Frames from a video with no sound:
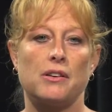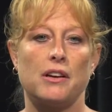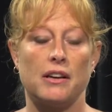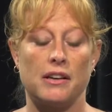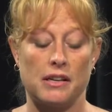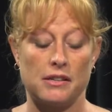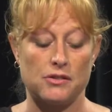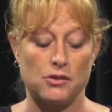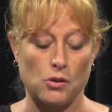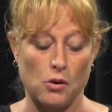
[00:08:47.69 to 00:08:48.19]
an
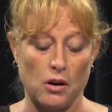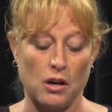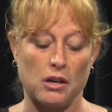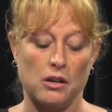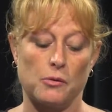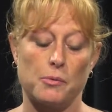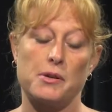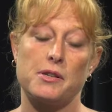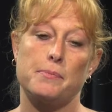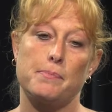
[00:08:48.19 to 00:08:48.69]

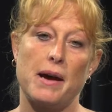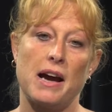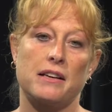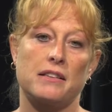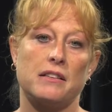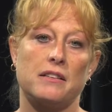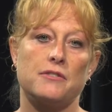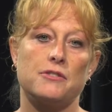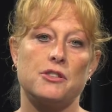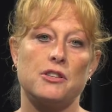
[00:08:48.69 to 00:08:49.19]
historical
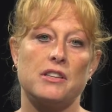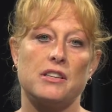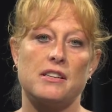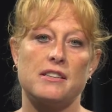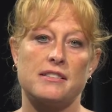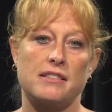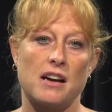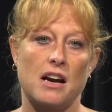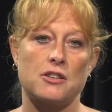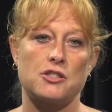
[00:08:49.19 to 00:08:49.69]
perspective to the
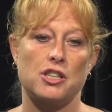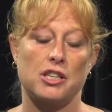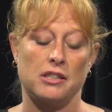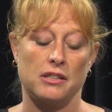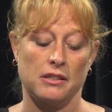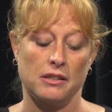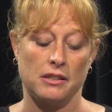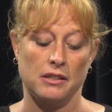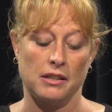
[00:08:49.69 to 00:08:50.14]
discussion.